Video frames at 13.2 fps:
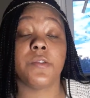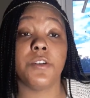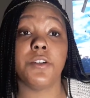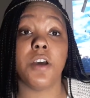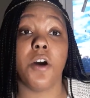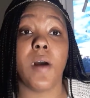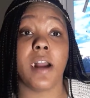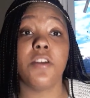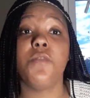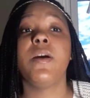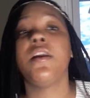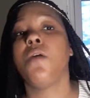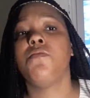You know,
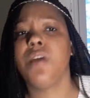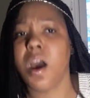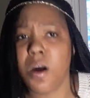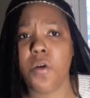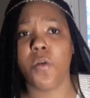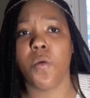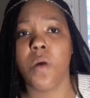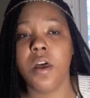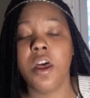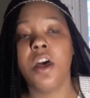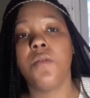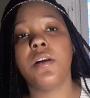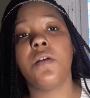we don't know.
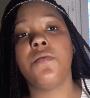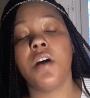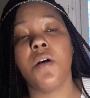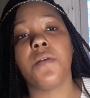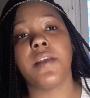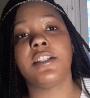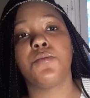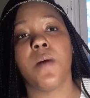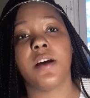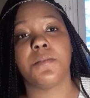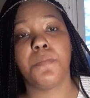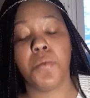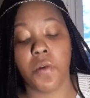We don't know, and that's why
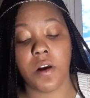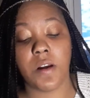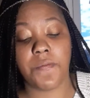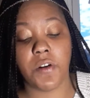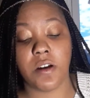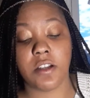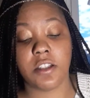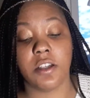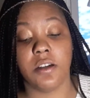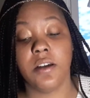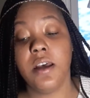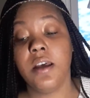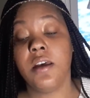it's important for us to